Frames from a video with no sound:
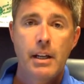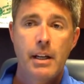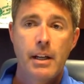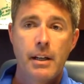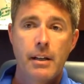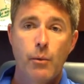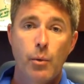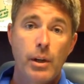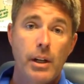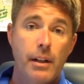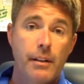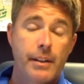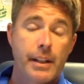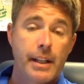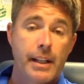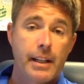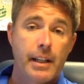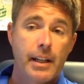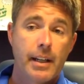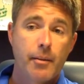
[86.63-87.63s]
Well,
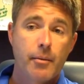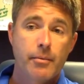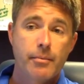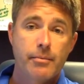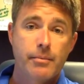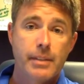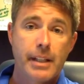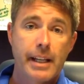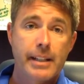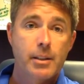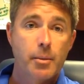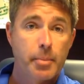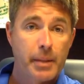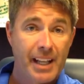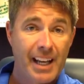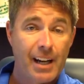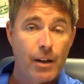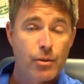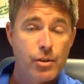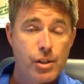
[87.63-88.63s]
they uh, like to play
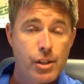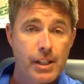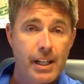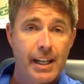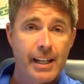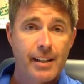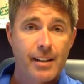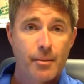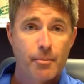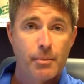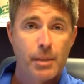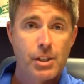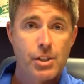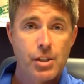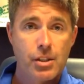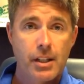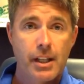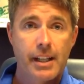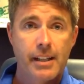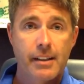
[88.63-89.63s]
outside, much
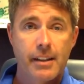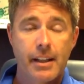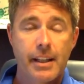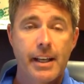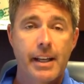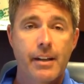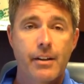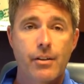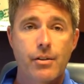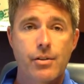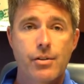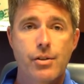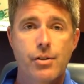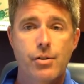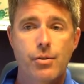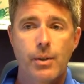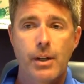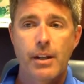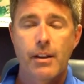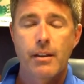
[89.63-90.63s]
like the Gators. So
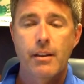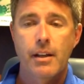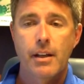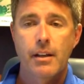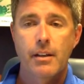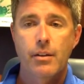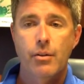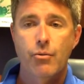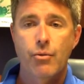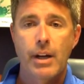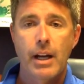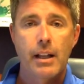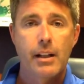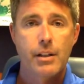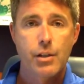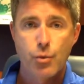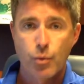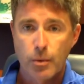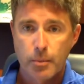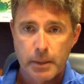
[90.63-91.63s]
I think the rallies
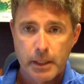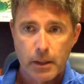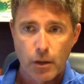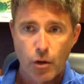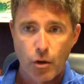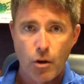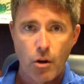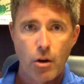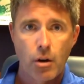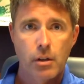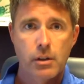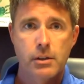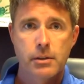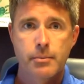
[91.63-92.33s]
will be long.